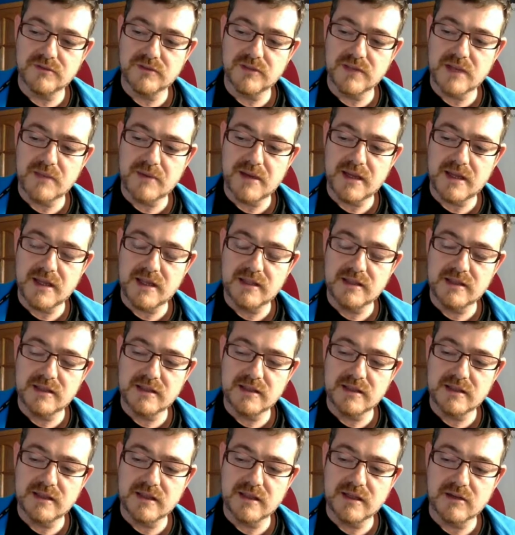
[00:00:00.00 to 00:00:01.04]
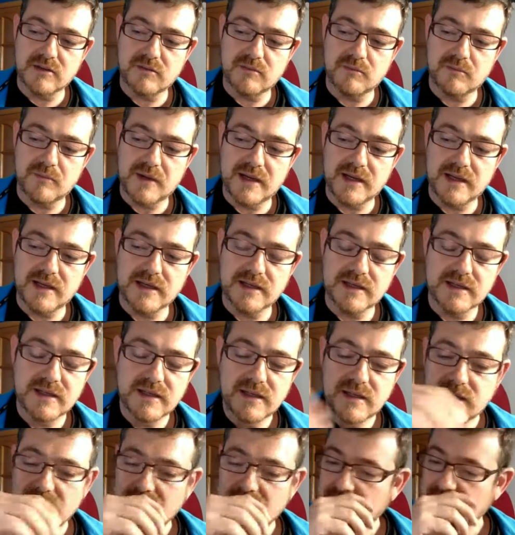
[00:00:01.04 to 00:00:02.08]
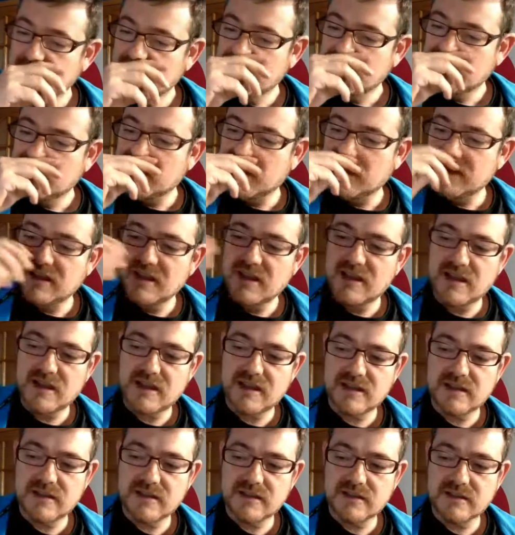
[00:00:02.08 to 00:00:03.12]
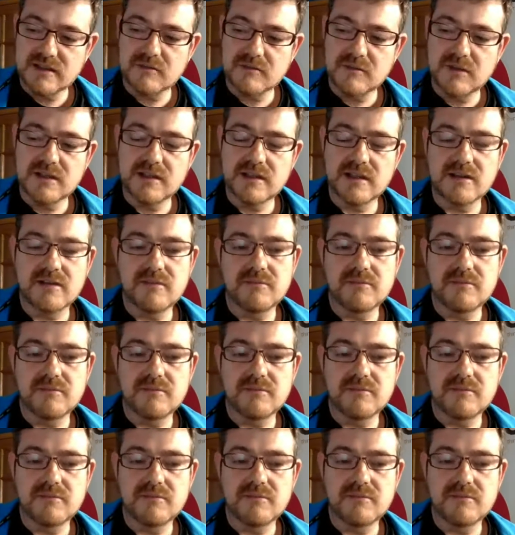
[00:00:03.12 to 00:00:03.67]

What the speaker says: Java 8 in the compiler. But yeah, when the